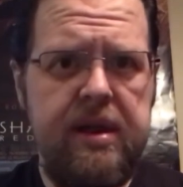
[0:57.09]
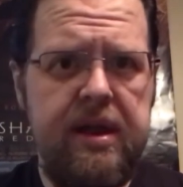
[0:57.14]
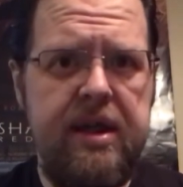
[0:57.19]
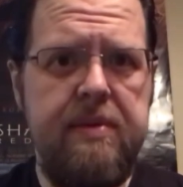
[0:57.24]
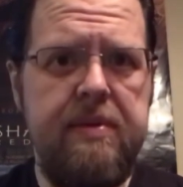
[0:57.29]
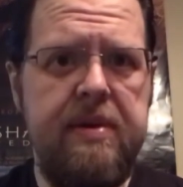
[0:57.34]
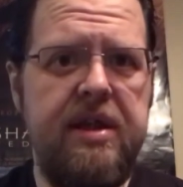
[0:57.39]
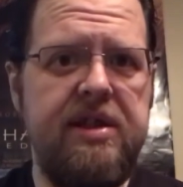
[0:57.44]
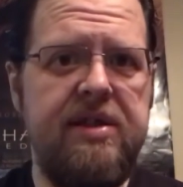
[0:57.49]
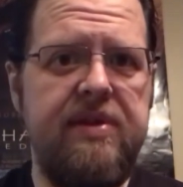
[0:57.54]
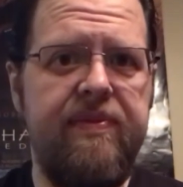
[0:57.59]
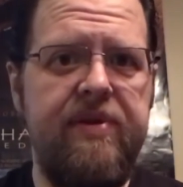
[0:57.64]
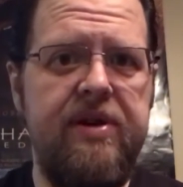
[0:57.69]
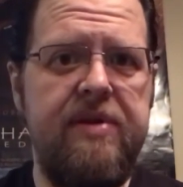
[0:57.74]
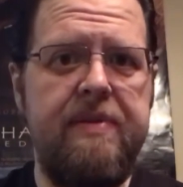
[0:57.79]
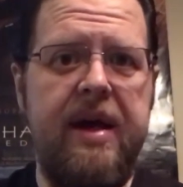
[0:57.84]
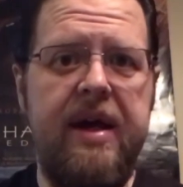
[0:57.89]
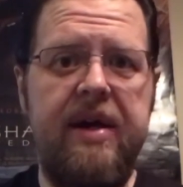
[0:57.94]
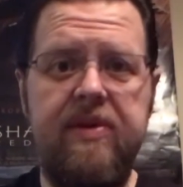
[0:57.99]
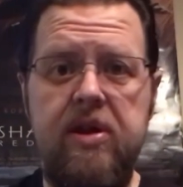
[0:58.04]
I keep getting some
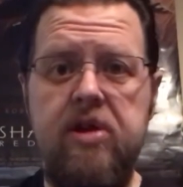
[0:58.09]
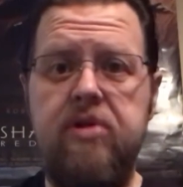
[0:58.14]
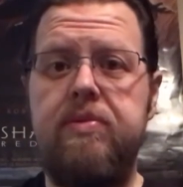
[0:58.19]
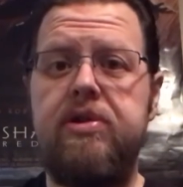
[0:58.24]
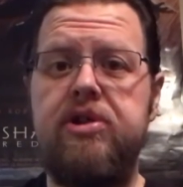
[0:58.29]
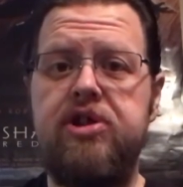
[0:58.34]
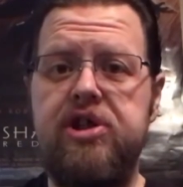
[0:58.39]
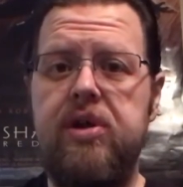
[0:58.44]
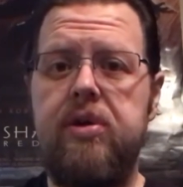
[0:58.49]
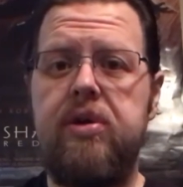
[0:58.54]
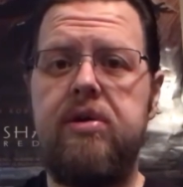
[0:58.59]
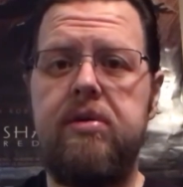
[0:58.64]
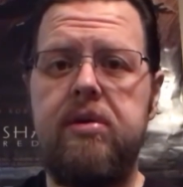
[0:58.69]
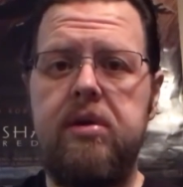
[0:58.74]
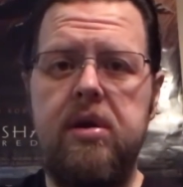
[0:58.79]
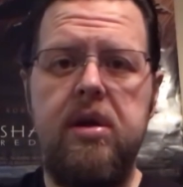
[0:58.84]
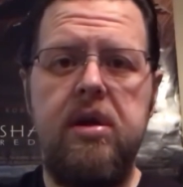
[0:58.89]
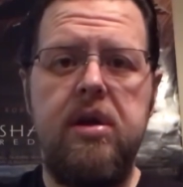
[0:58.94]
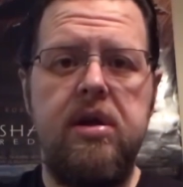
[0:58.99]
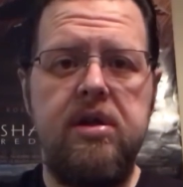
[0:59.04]
feedback that you've been sharing
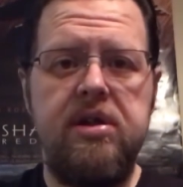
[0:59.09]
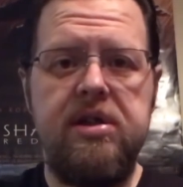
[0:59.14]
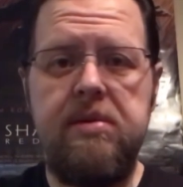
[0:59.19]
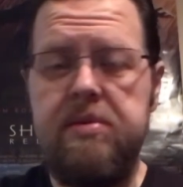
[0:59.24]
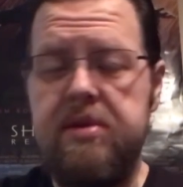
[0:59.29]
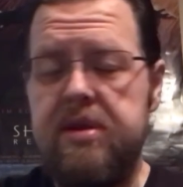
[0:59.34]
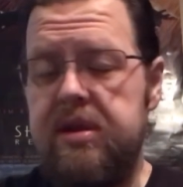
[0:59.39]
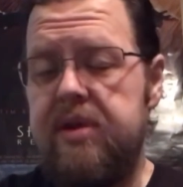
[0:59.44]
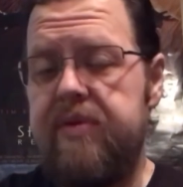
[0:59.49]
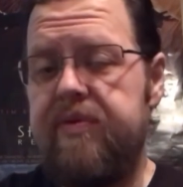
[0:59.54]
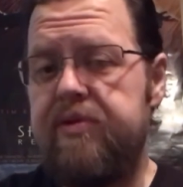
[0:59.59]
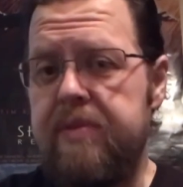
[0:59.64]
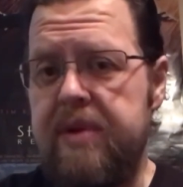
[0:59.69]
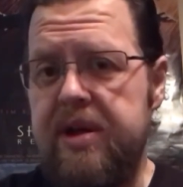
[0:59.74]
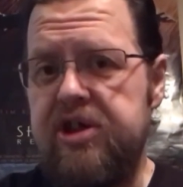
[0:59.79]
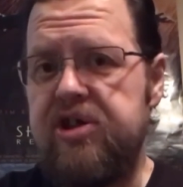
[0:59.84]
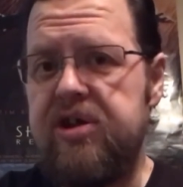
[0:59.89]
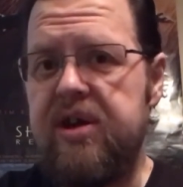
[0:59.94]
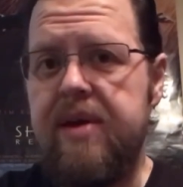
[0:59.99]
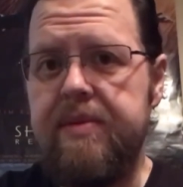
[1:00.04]
some of the
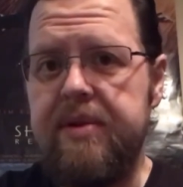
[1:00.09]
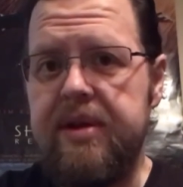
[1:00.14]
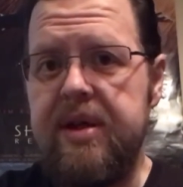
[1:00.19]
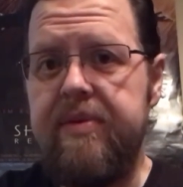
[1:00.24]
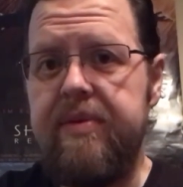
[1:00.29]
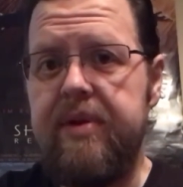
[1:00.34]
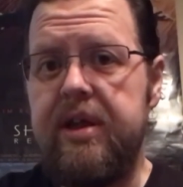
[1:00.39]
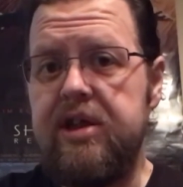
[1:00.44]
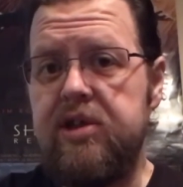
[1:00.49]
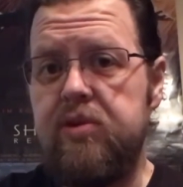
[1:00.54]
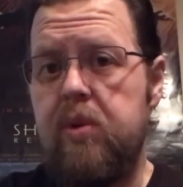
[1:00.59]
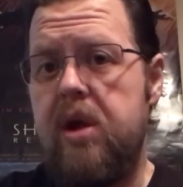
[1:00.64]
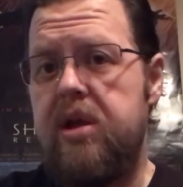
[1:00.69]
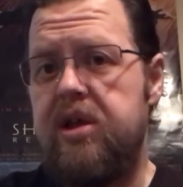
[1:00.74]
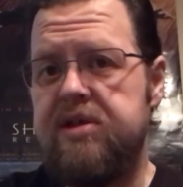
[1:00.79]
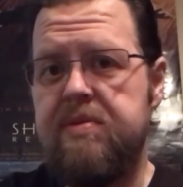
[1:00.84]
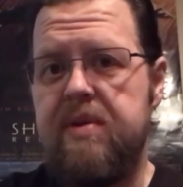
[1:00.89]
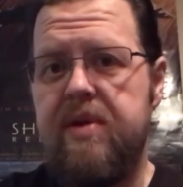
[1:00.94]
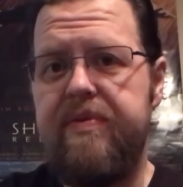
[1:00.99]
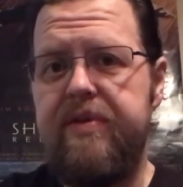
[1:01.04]
information I've been giving, as well as my